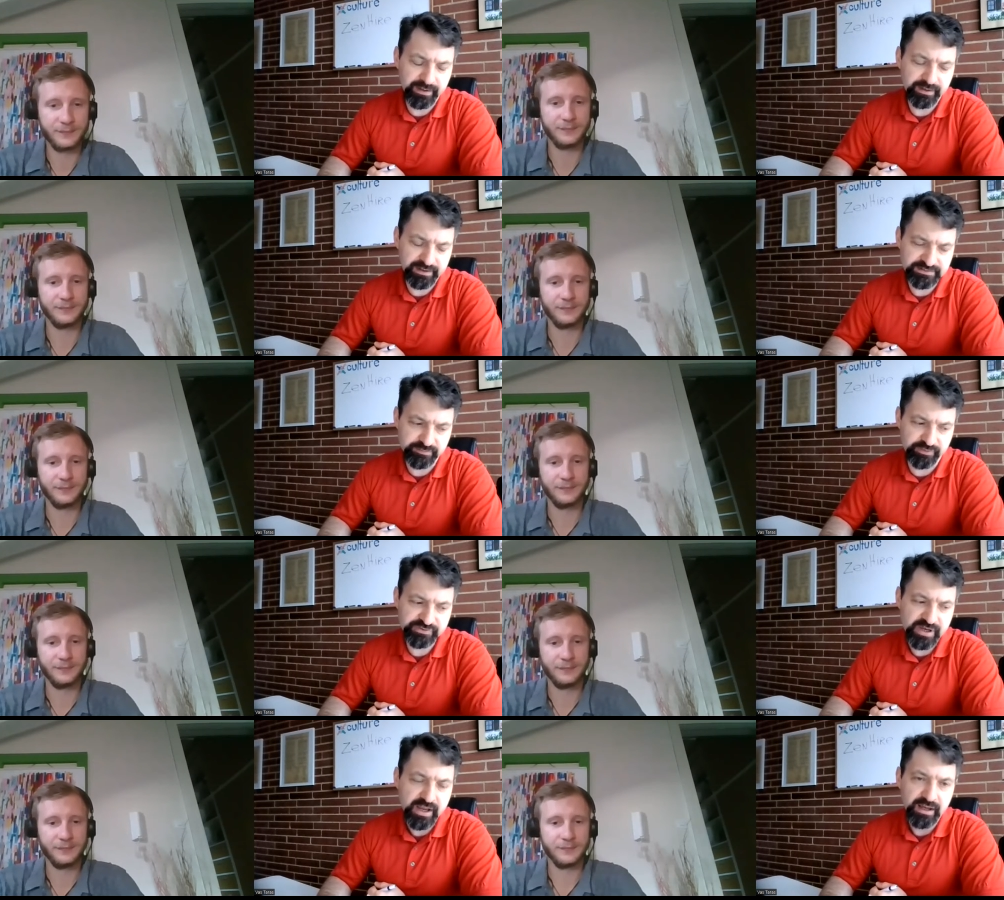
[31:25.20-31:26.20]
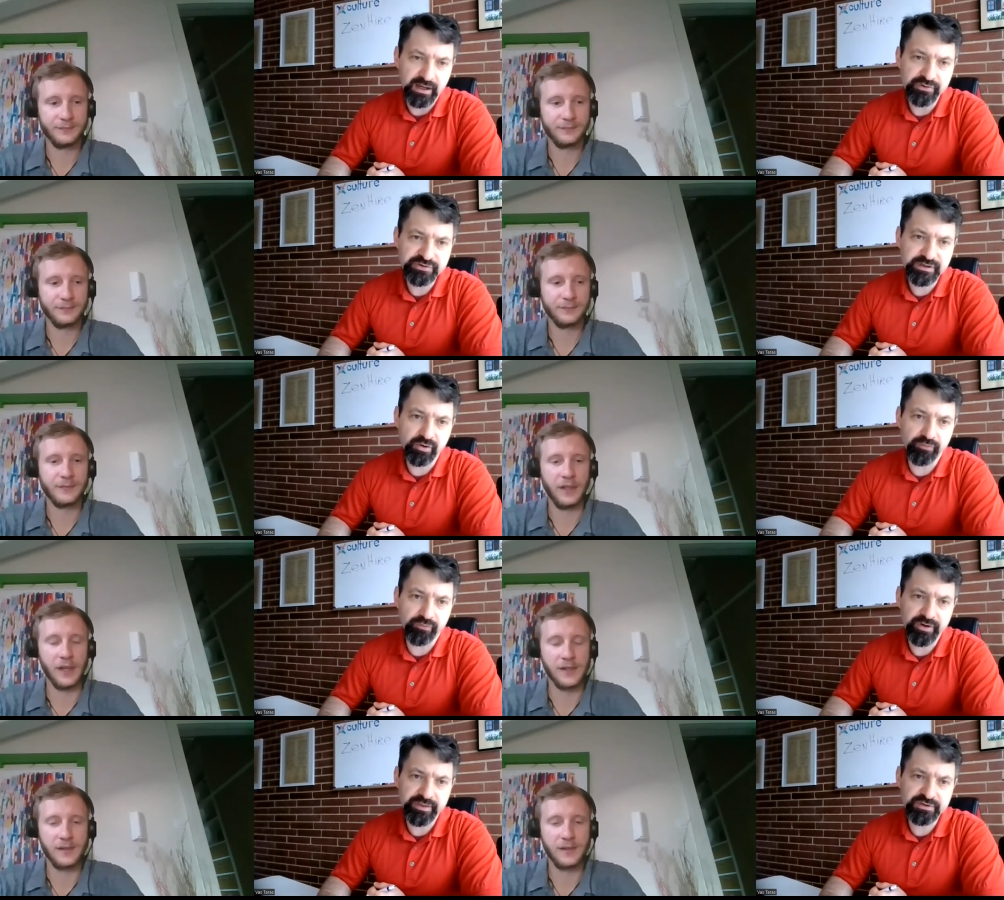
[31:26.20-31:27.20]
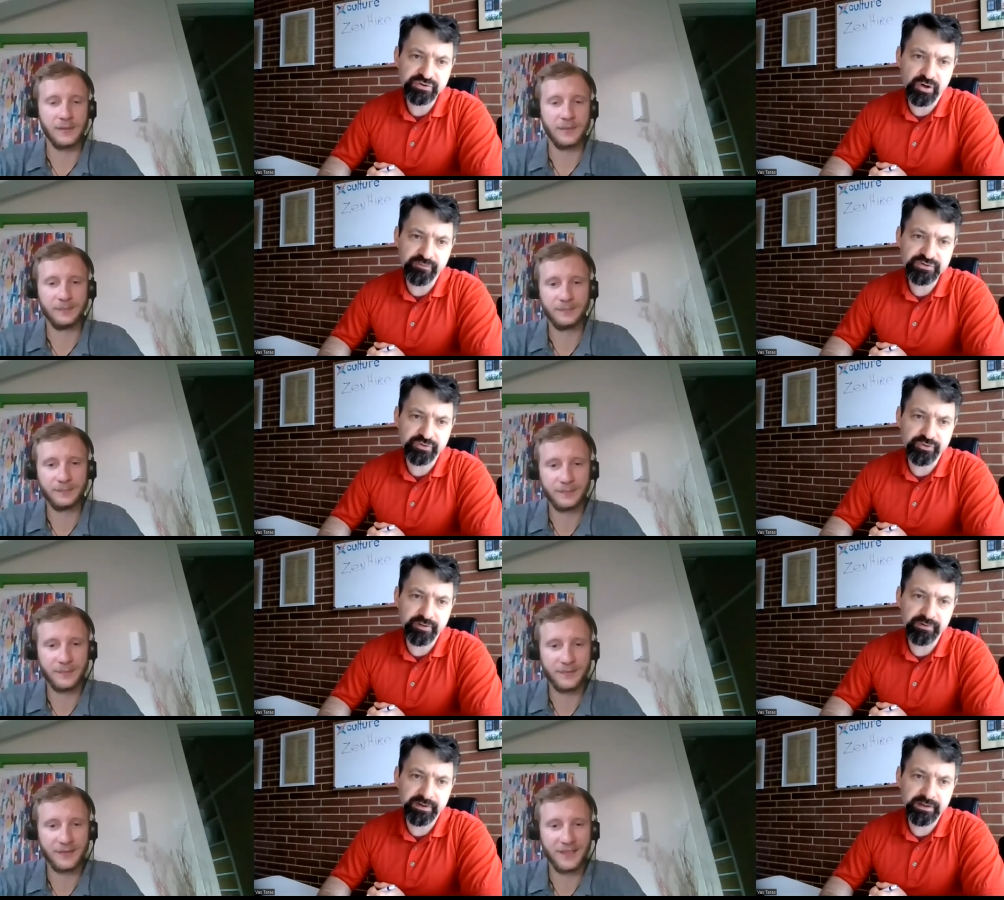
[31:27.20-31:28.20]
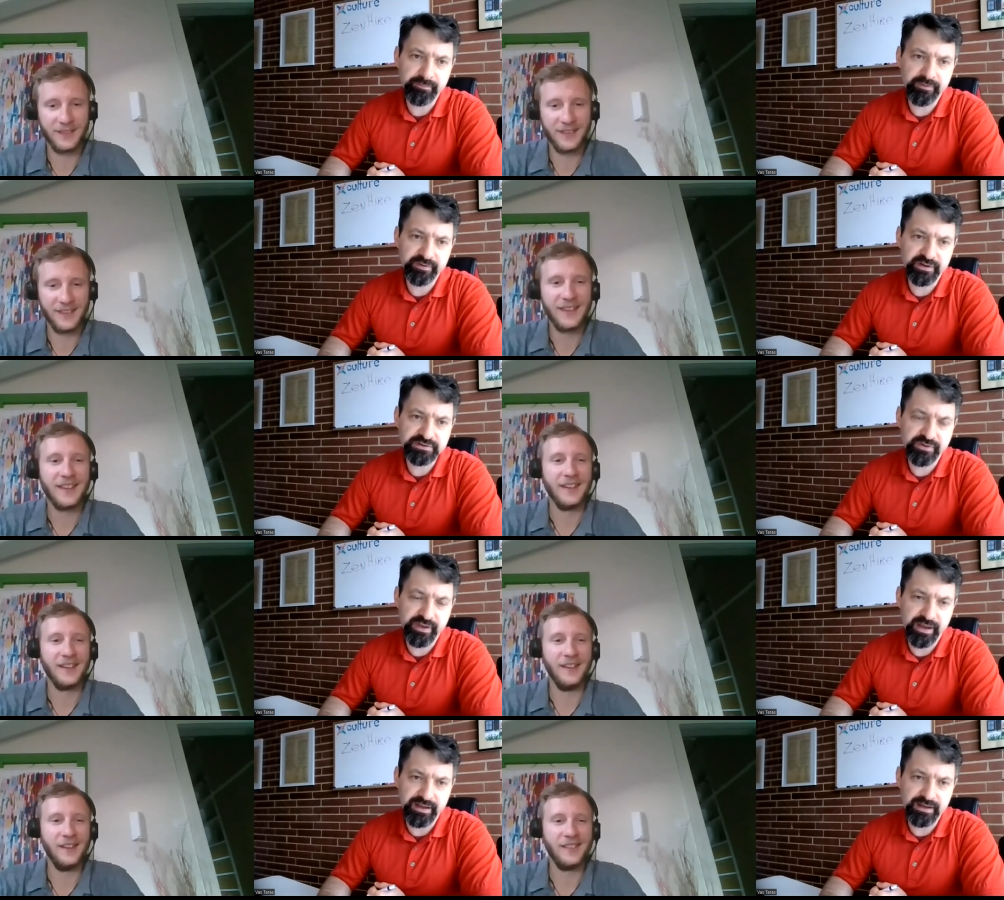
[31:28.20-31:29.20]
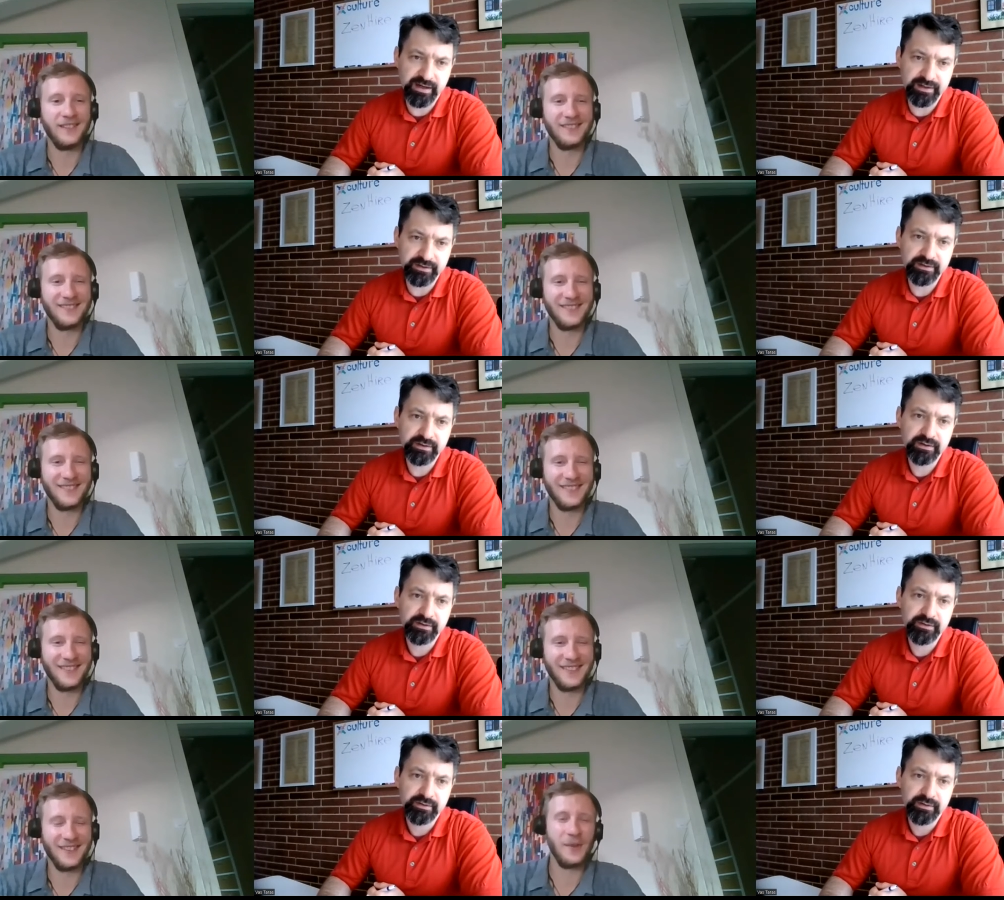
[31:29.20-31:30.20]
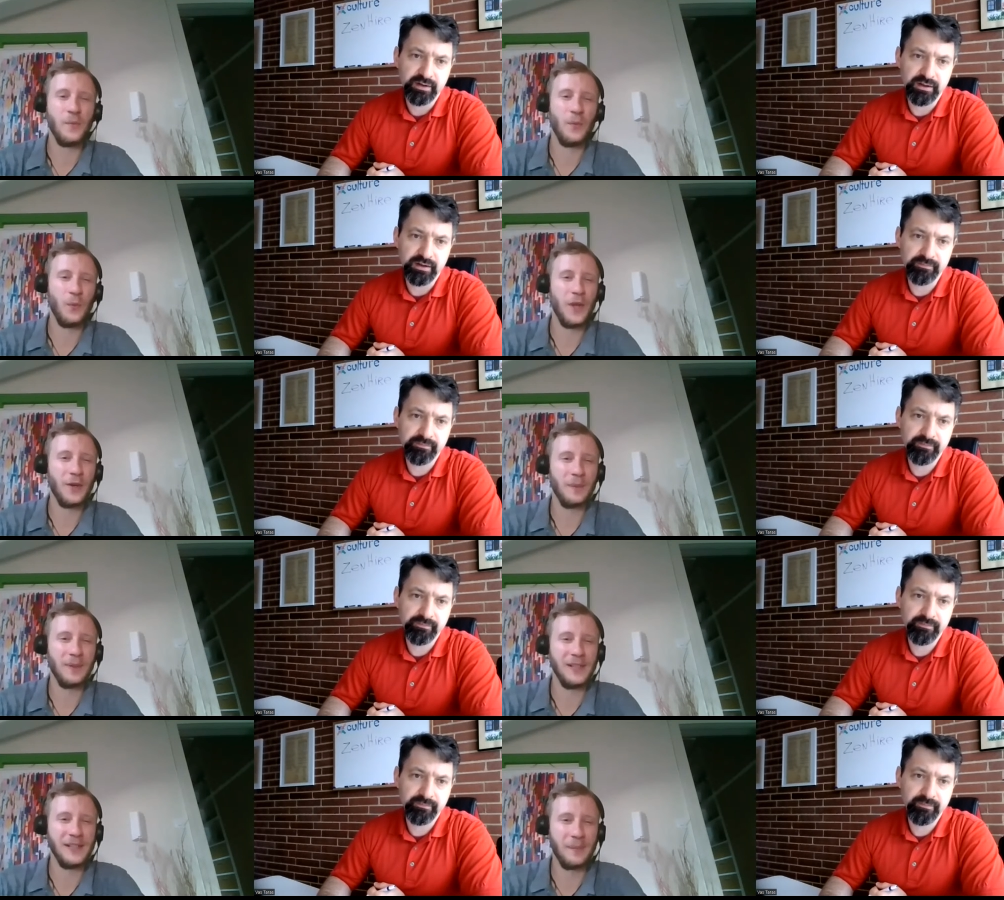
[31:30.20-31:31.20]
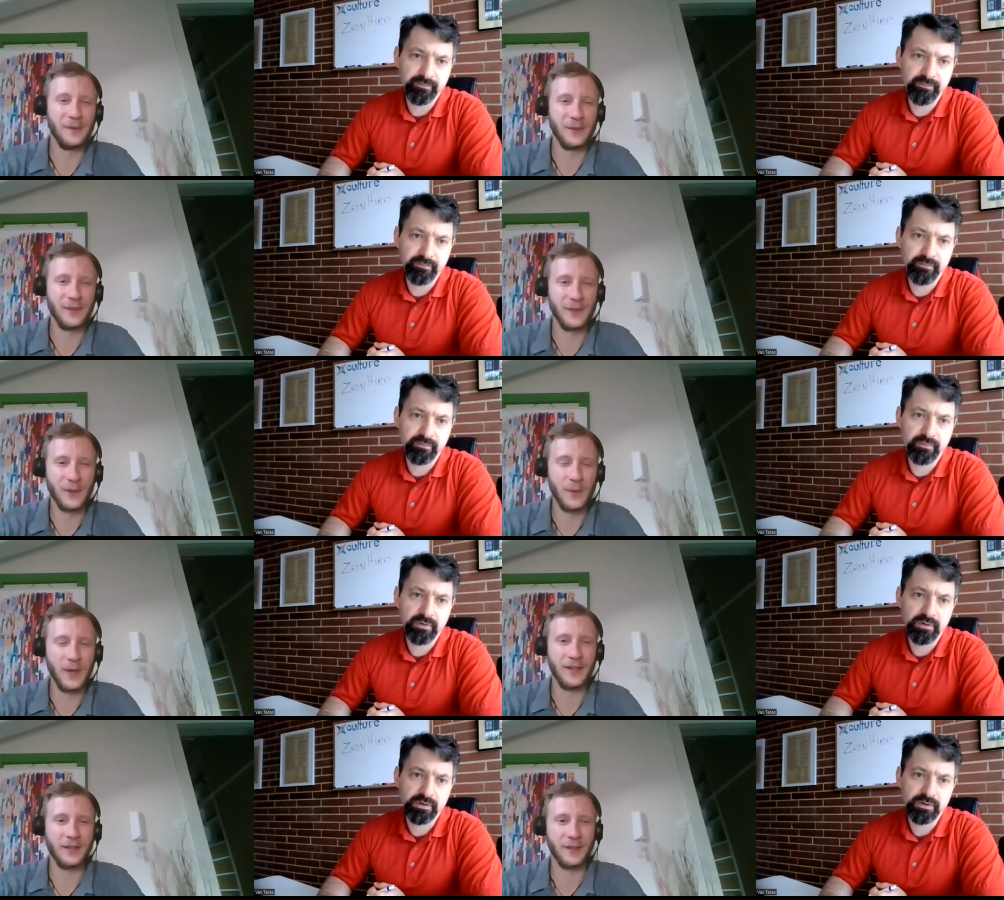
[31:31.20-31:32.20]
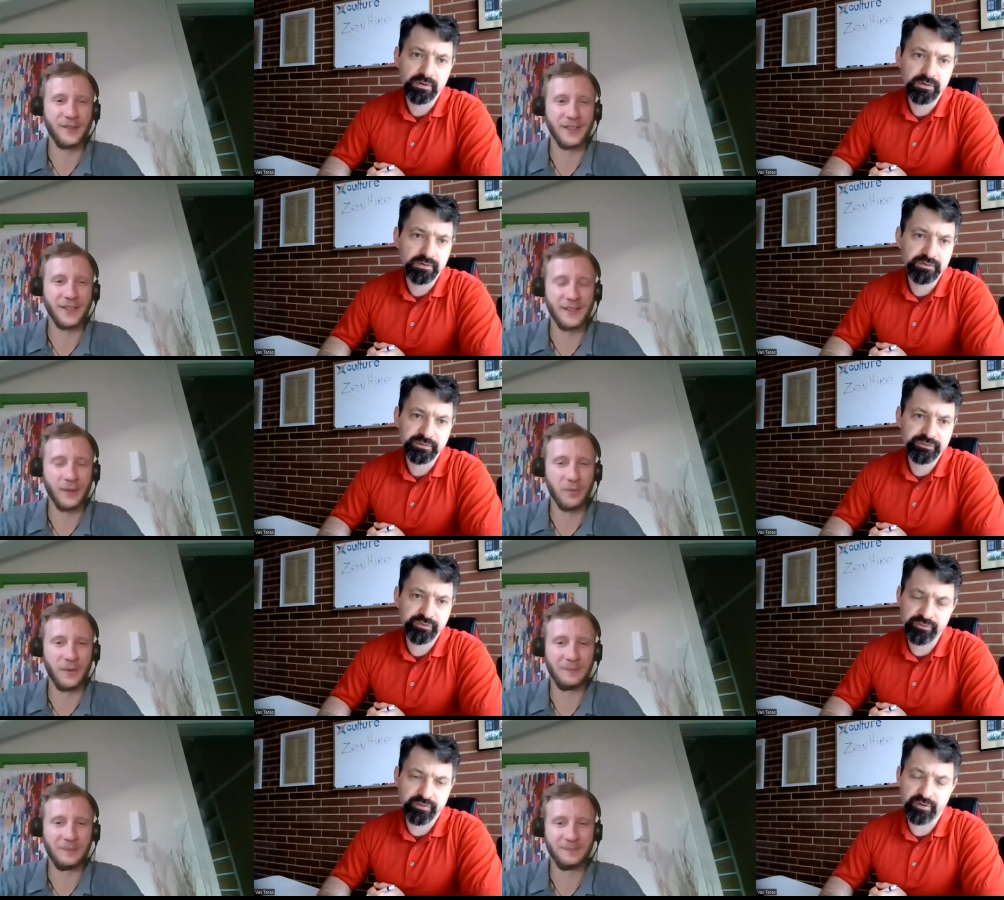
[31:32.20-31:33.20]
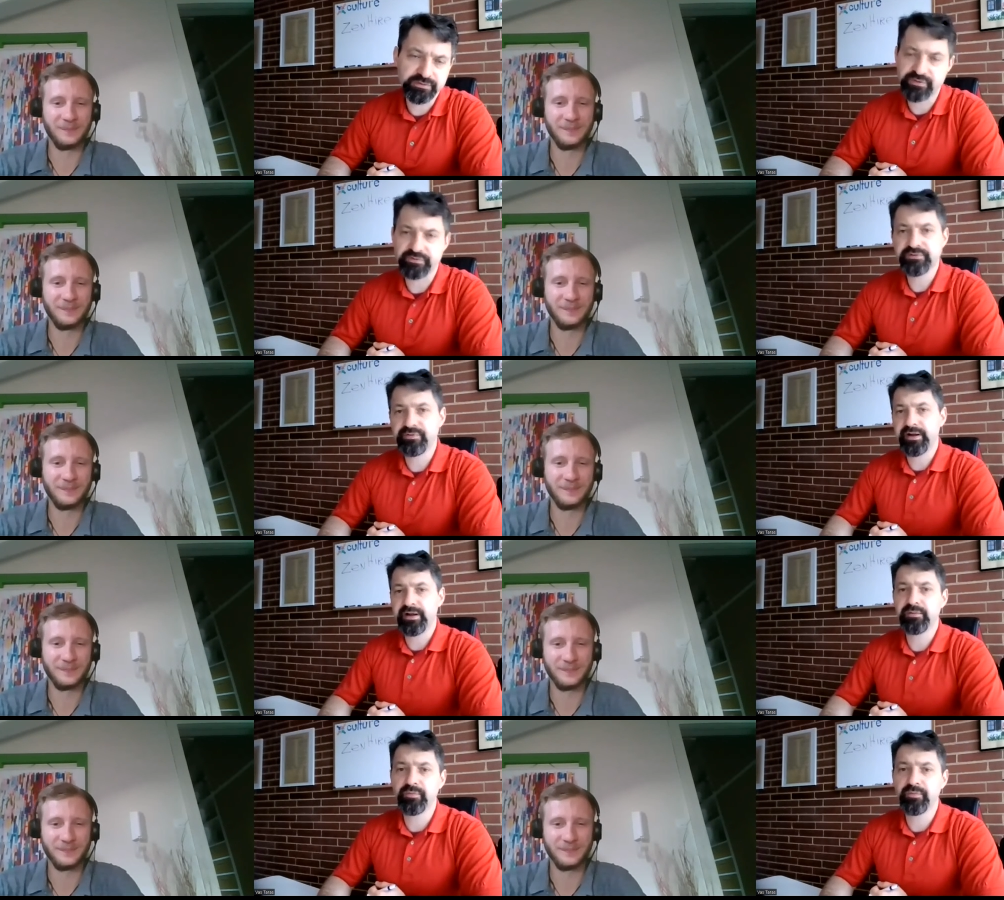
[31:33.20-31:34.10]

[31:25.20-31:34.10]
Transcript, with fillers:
Speaker 1: paying customers are you still offering yes, yes. that service or you completely pivoted to the ai we um, completely
Speaker 2: pivoted. No, we are not offering that anymore. So you don't
Speaker 1: don't do that